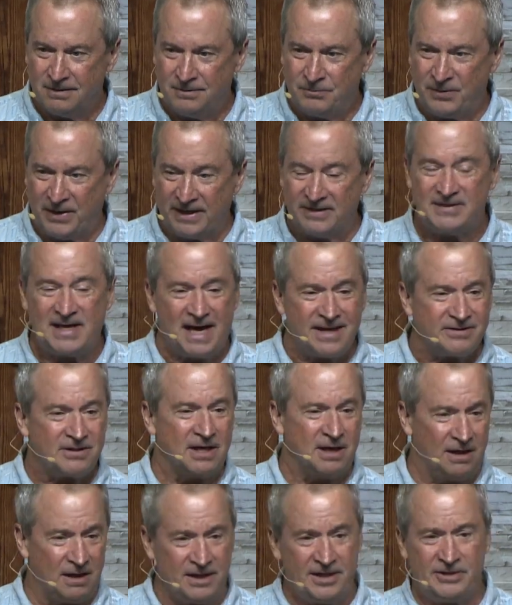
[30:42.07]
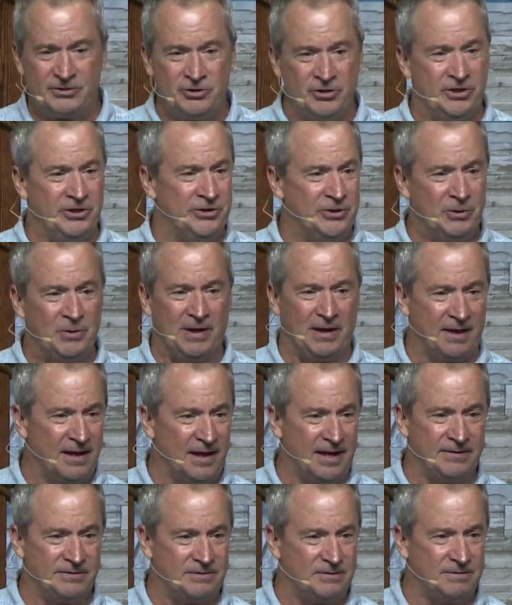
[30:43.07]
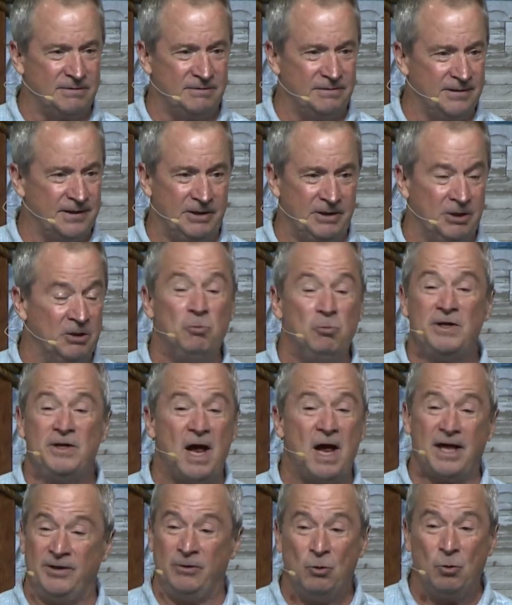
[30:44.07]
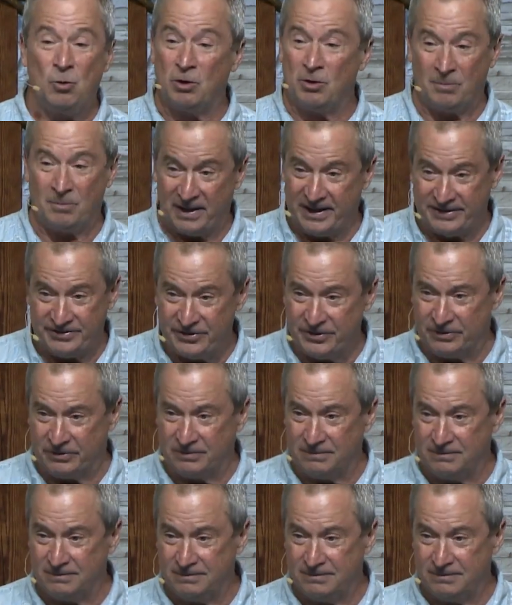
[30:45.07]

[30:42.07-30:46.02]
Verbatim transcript: because that's going to lead you to doing things that you would not normally do,